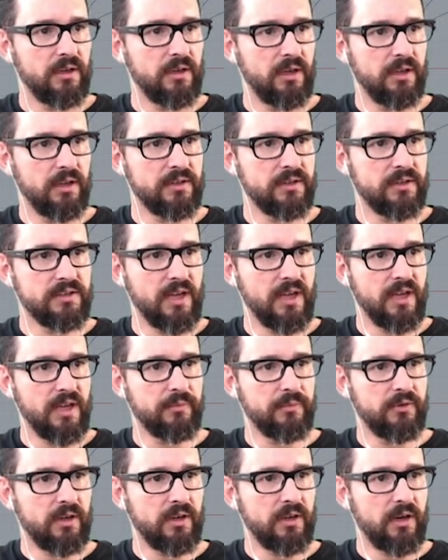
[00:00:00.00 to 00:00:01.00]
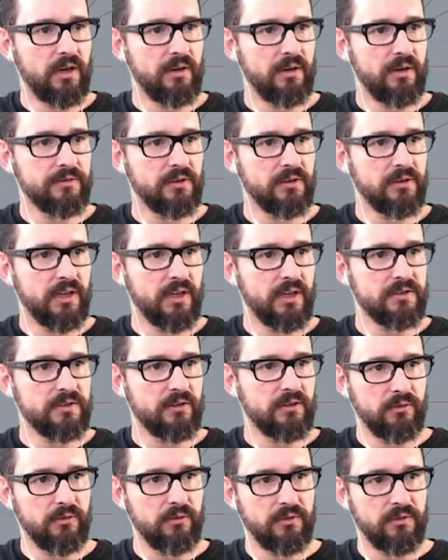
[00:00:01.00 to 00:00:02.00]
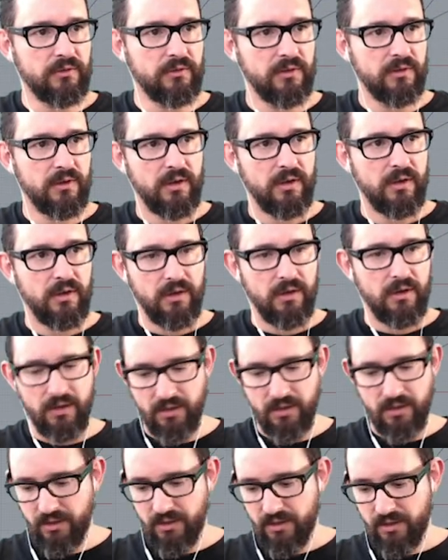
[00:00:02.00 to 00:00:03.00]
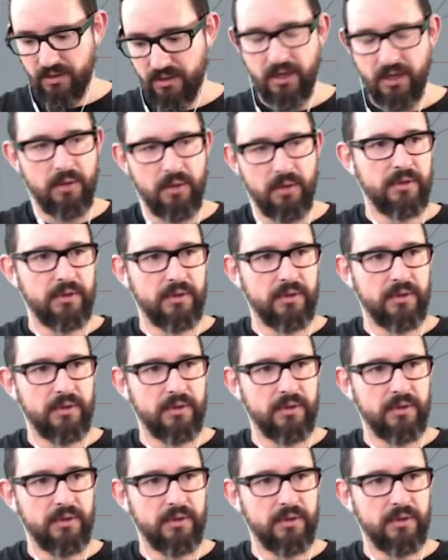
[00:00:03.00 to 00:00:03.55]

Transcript: it snapped the curve, so that's not a good element.